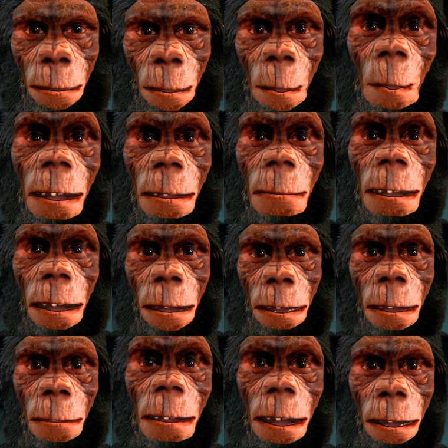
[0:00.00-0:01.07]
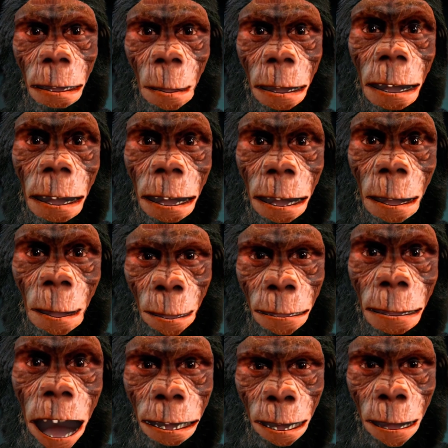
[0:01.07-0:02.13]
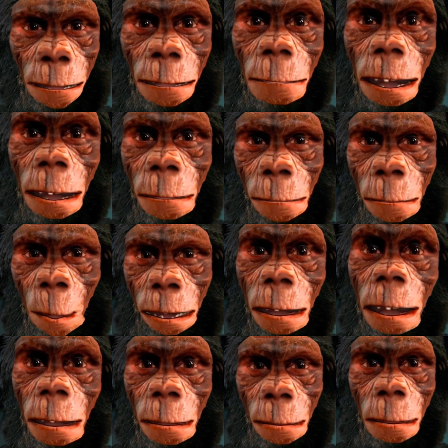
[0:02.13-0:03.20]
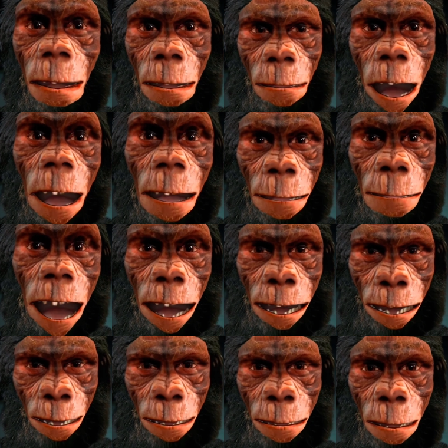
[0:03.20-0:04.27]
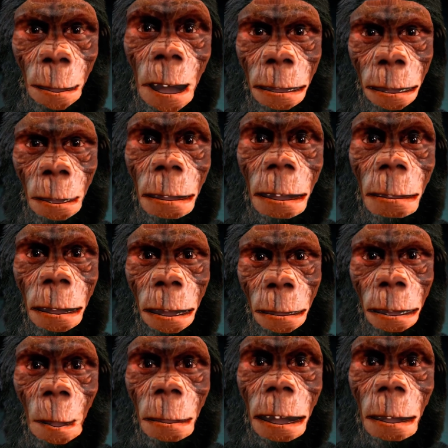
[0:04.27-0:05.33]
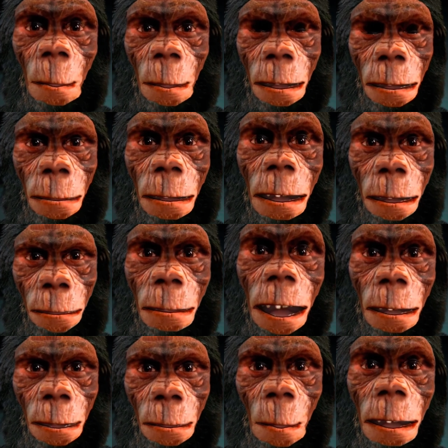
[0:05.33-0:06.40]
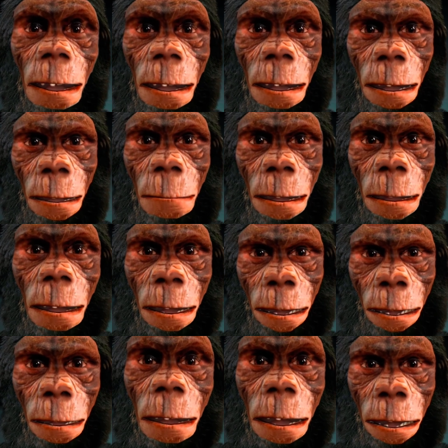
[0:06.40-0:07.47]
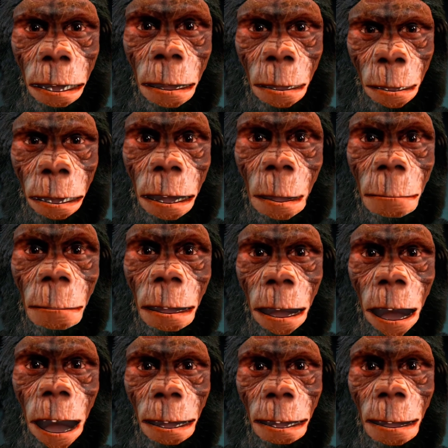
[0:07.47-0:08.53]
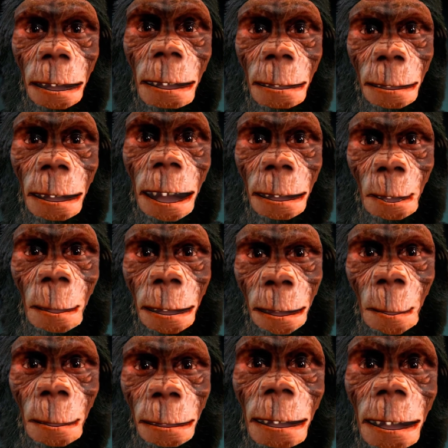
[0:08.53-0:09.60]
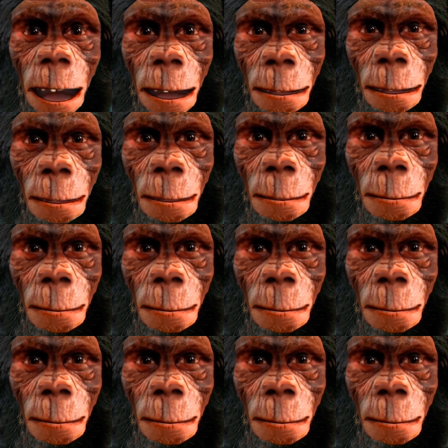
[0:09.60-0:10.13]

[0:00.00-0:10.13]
Later in two thousand nine new fossil remains were found in the Afar Valley, where a total of two hundred thirty-five remains of at least thirty-six individuals of my congeners were found.